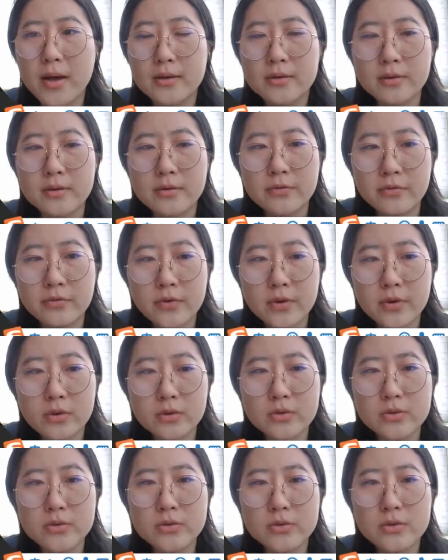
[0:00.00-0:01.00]
a
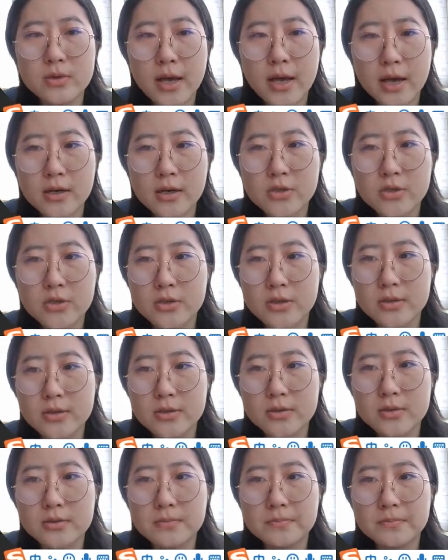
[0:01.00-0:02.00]
diffuse
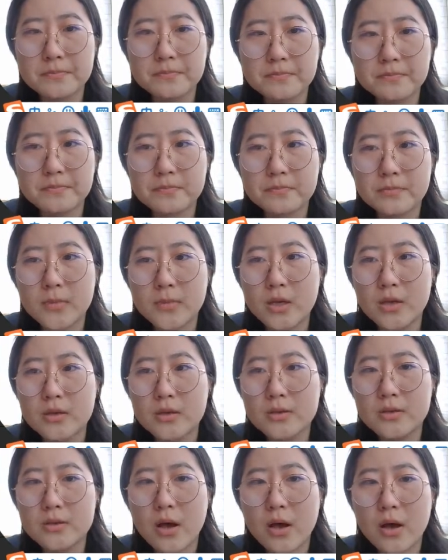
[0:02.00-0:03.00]
textures.
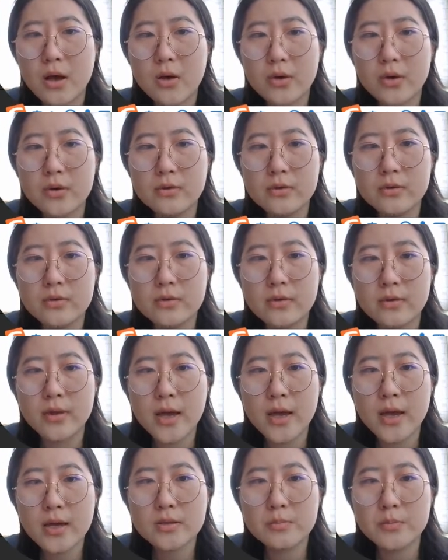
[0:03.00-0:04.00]
So going to the
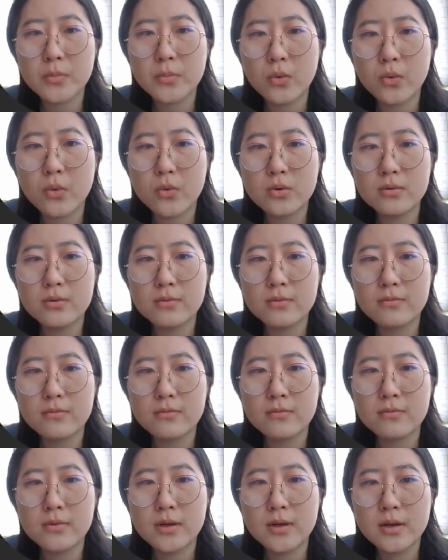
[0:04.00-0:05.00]
next ball,
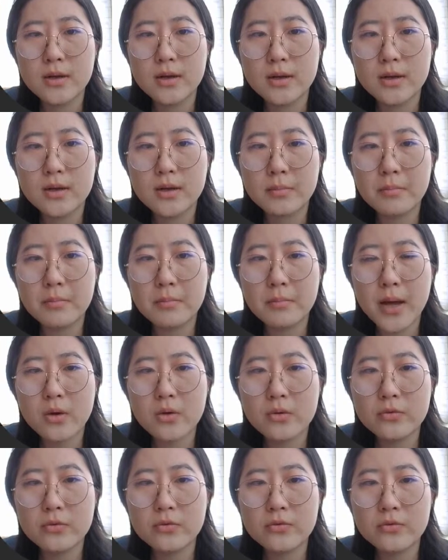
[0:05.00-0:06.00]

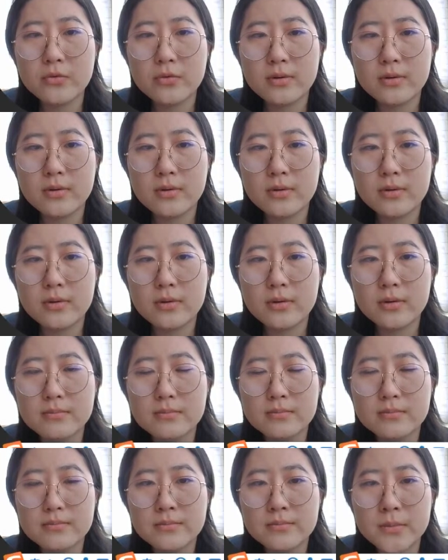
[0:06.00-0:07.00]
mouth
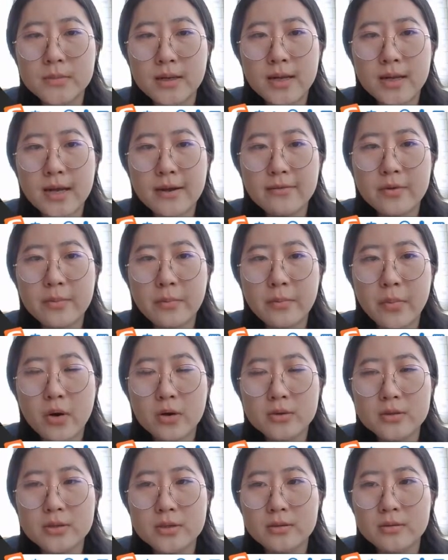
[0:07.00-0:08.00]
left
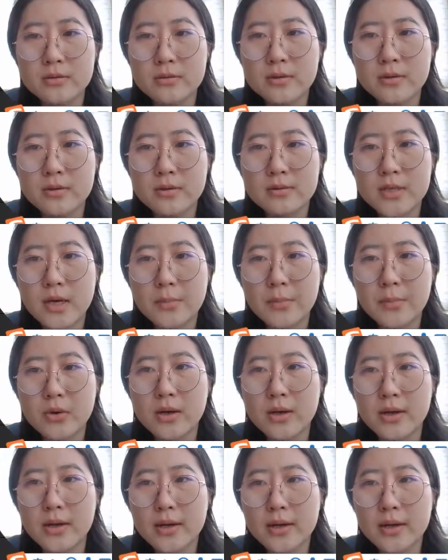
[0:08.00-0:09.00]
button, double
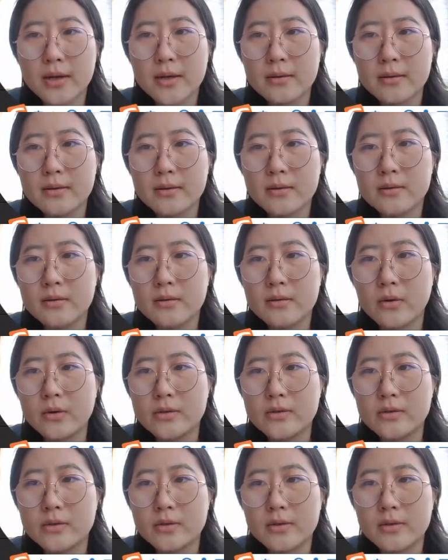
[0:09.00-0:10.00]
click, go
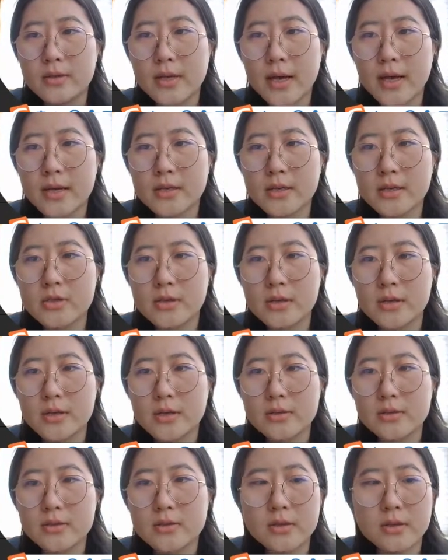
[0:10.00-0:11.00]
into the
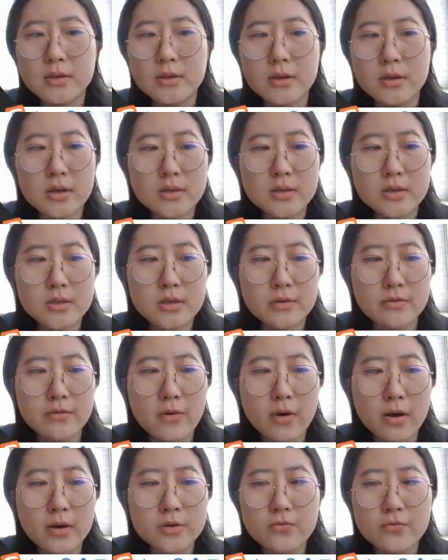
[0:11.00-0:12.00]
textures. So if
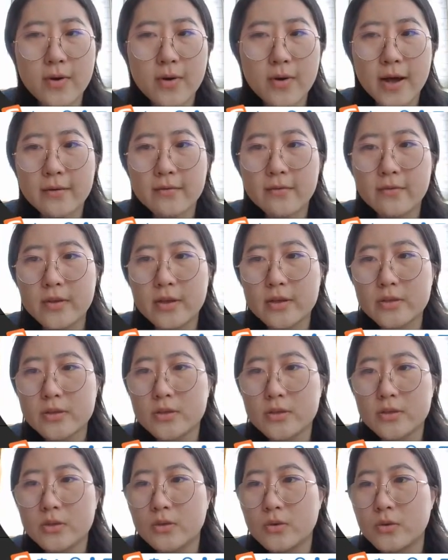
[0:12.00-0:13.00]
I drag
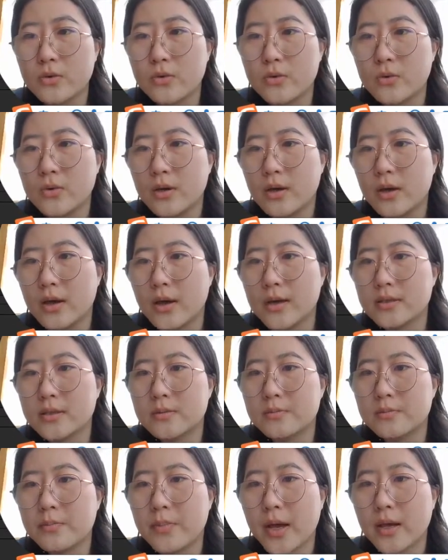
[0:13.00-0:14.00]
this to a
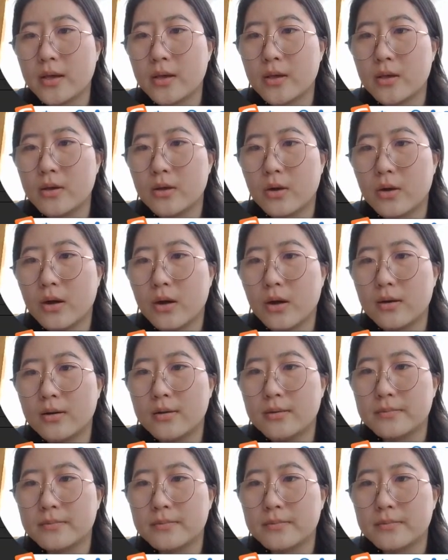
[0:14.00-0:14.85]
specular,